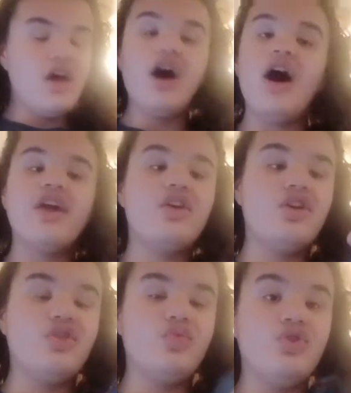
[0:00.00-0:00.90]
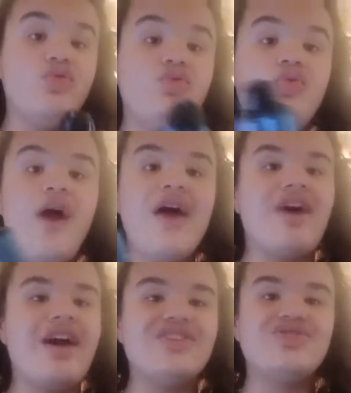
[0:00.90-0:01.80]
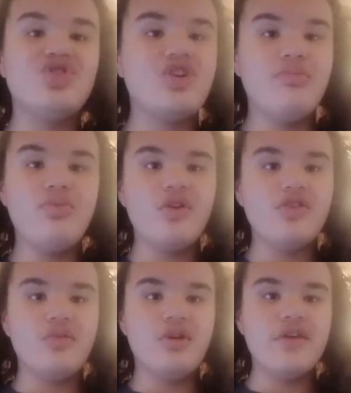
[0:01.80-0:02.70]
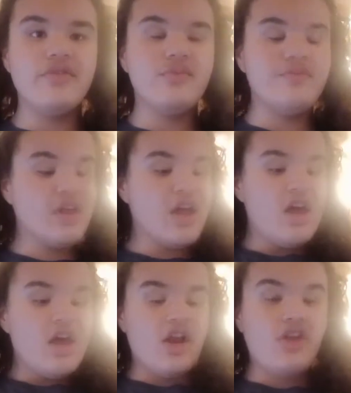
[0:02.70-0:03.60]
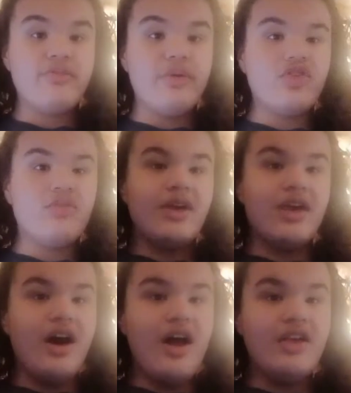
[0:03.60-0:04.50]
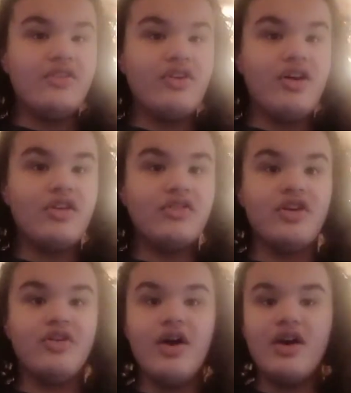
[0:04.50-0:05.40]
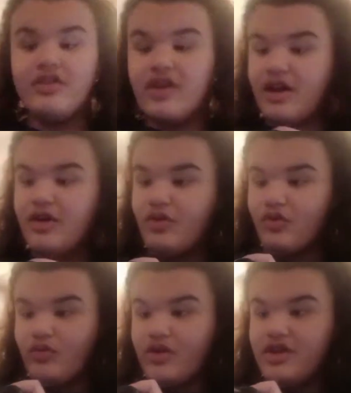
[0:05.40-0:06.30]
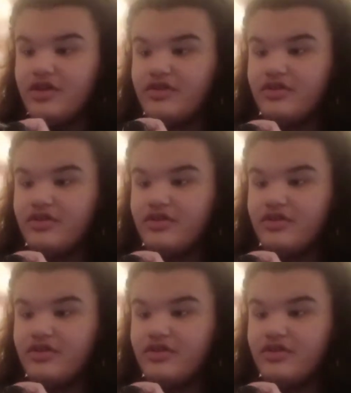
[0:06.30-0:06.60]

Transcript: like when you you have like trigger points or whatever, and you're supposed to make it last longer. So it's like wrist,